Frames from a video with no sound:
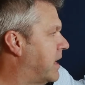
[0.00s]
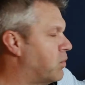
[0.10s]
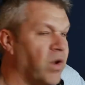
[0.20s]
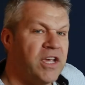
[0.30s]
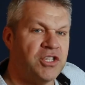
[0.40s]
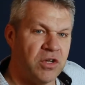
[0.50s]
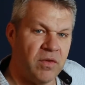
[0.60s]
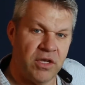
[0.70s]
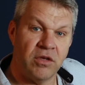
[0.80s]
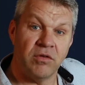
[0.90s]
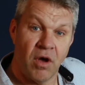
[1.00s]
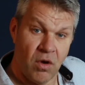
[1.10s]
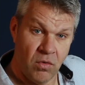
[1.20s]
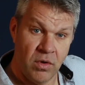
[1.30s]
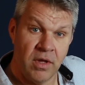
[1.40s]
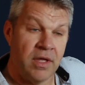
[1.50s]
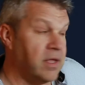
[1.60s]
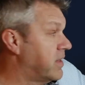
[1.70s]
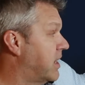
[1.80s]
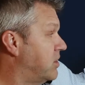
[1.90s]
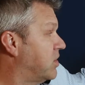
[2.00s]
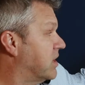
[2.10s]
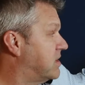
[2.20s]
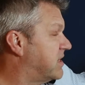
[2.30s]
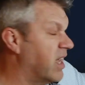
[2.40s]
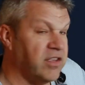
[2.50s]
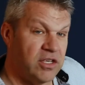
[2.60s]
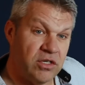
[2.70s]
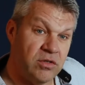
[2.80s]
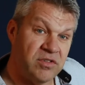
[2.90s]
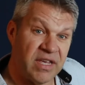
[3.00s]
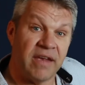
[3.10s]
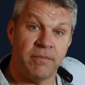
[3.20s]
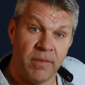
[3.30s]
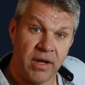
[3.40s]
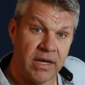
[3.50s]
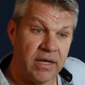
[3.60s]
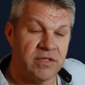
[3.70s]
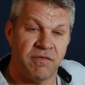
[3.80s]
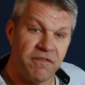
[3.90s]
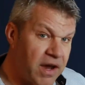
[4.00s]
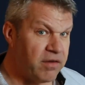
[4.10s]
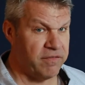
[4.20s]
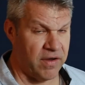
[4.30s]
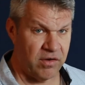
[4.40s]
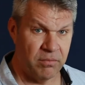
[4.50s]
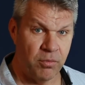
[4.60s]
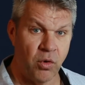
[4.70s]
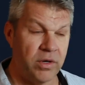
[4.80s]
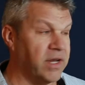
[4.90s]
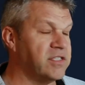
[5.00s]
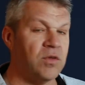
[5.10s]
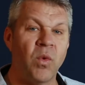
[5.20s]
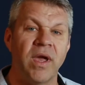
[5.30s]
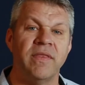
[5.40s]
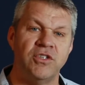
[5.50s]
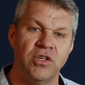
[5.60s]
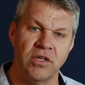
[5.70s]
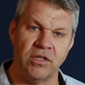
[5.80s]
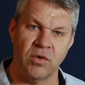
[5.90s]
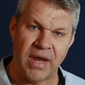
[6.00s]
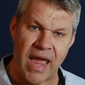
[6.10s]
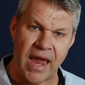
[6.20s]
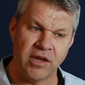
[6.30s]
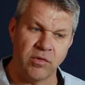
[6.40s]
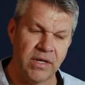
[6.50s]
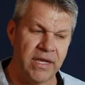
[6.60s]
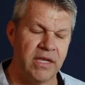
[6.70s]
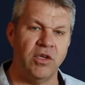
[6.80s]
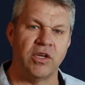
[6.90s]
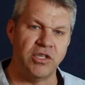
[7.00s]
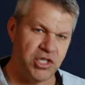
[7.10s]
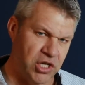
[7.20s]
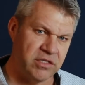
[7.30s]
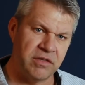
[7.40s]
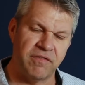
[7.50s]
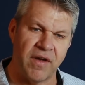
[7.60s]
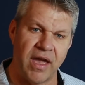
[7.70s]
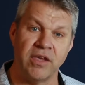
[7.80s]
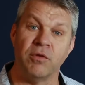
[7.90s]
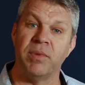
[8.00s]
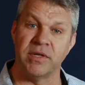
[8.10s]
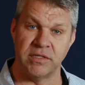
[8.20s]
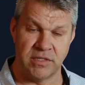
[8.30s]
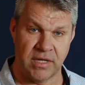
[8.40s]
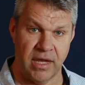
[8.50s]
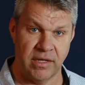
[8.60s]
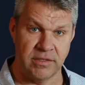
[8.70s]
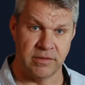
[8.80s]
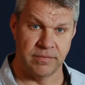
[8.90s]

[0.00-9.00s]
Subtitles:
ratio that you know, that you can tell that you saved money. It's very, very important. And it's the way that you can do it accurately and you can justify your business case.